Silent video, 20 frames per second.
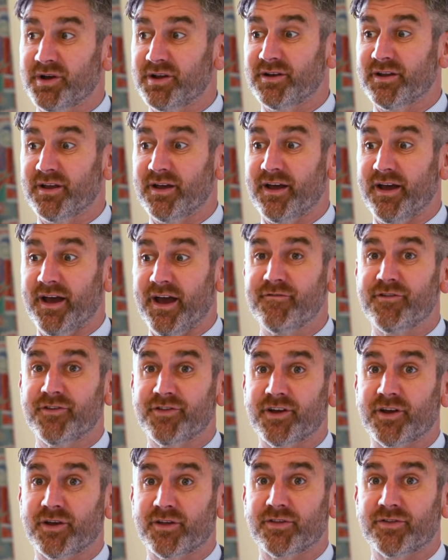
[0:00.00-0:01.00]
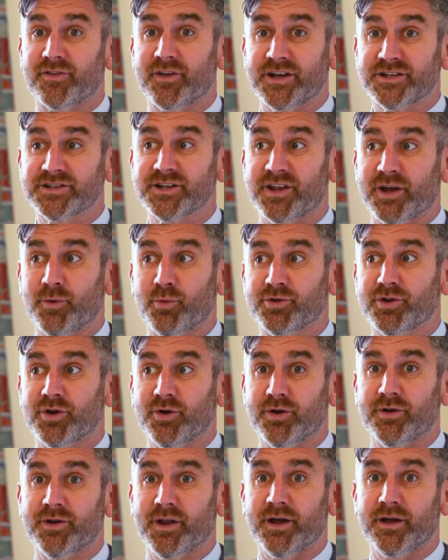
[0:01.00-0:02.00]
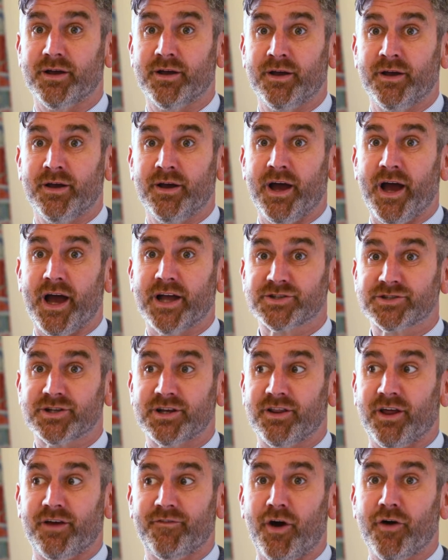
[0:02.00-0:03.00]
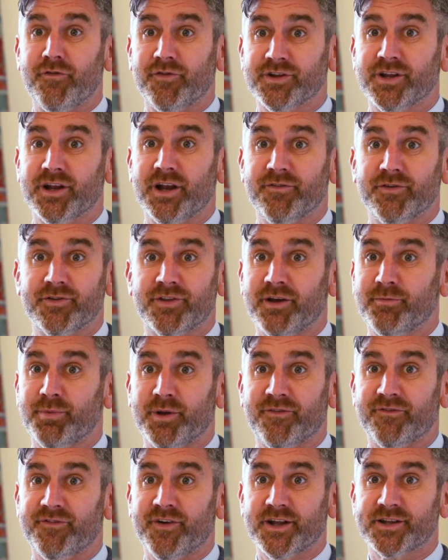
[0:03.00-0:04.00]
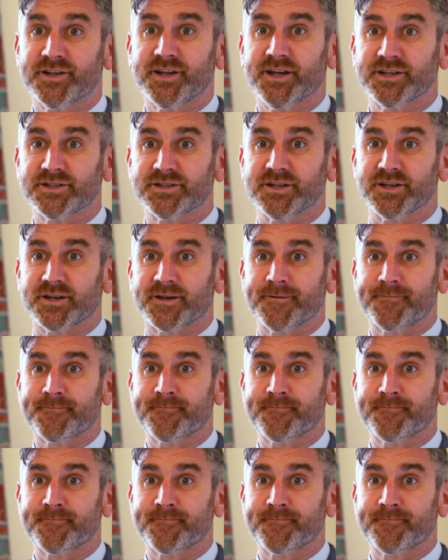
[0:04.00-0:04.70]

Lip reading: been everything they said they would do, and actually they've over-delivered. They've been fantastic.